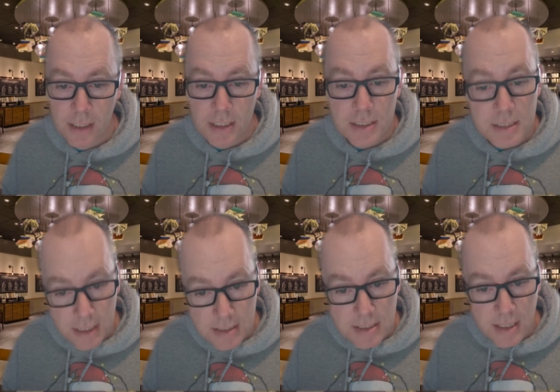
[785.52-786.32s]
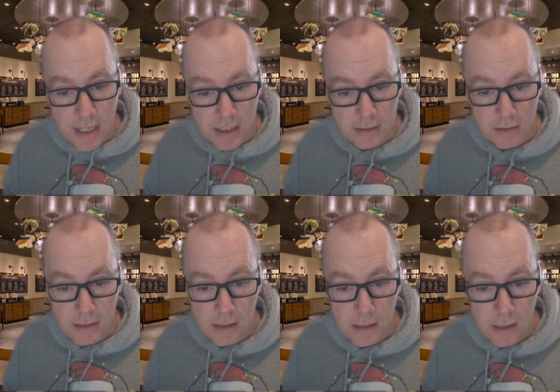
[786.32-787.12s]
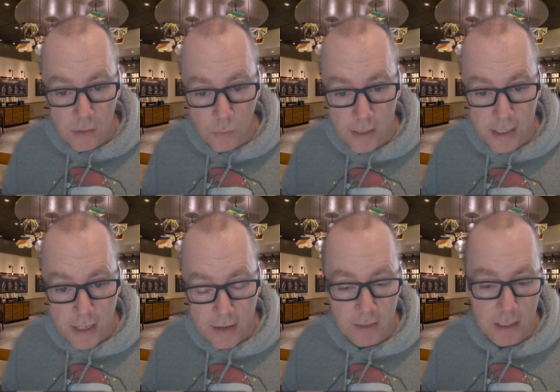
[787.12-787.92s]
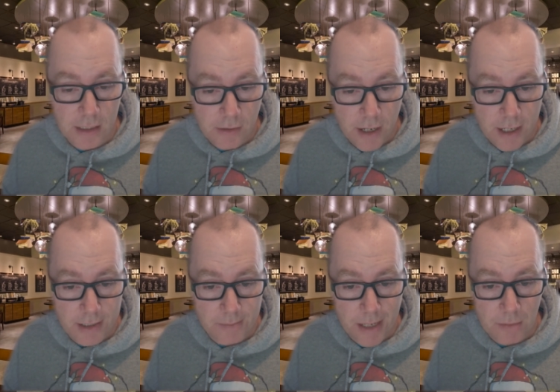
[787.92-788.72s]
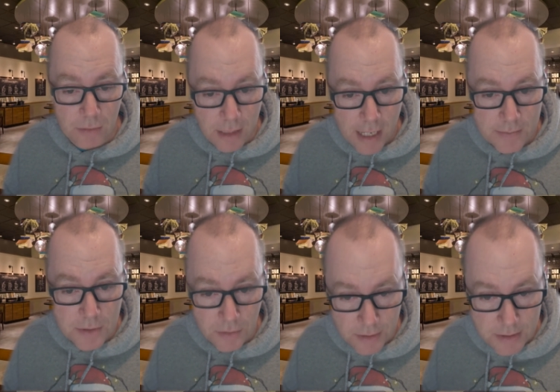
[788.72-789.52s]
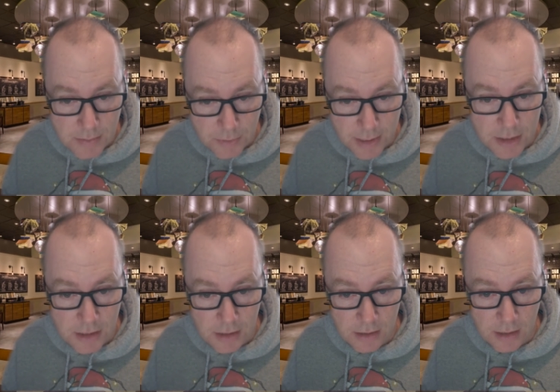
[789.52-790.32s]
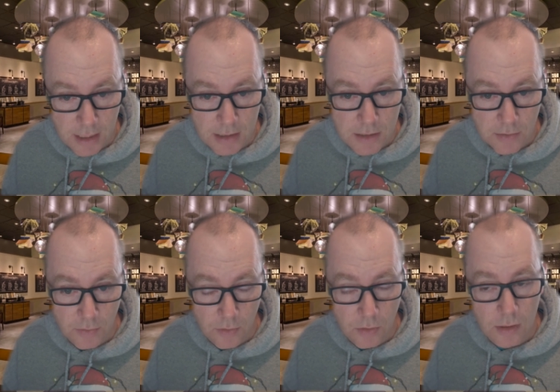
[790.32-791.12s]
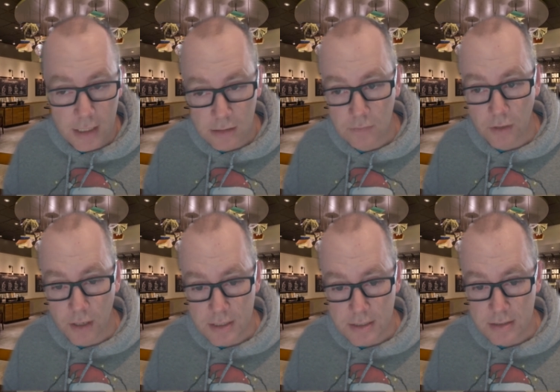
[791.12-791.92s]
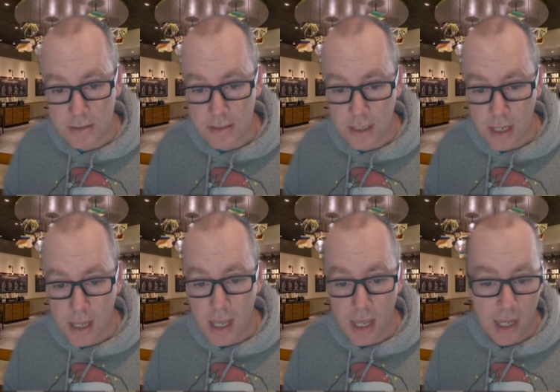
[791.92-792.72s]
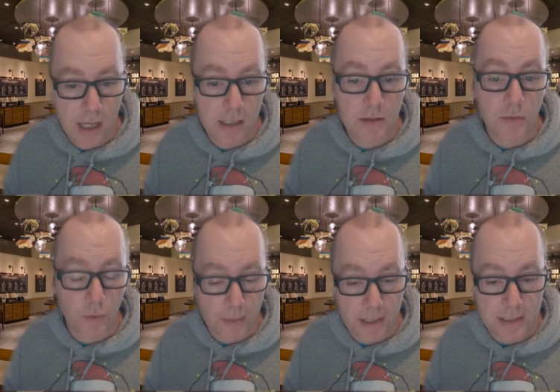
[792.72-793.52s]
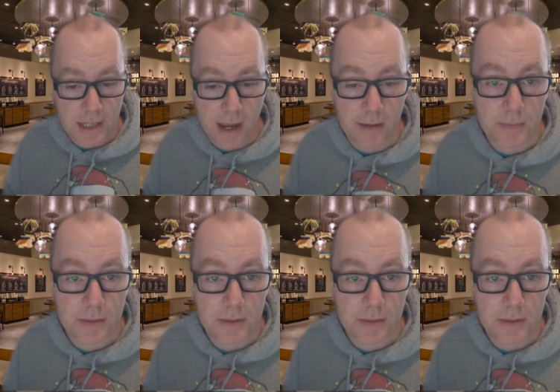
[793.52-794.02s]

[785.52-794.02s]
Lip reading: Since then, we have integrated Babel Labs noise suppression into all our devices and the Webex app.